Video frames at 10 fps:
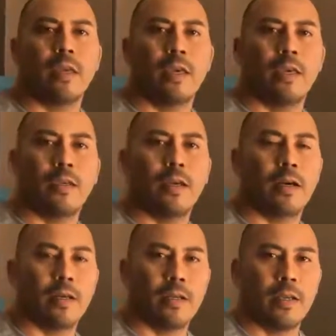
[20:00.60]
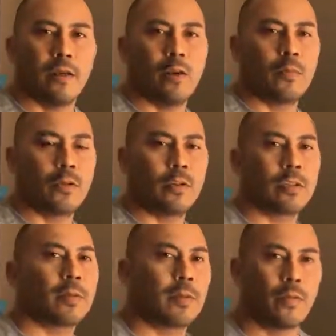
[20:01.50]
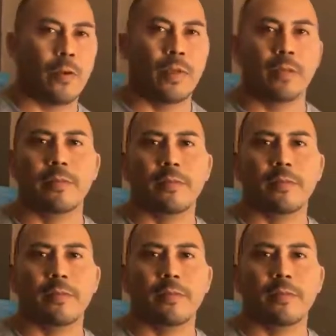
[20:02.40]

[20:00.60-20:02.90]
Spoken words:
and hope you learned something from it.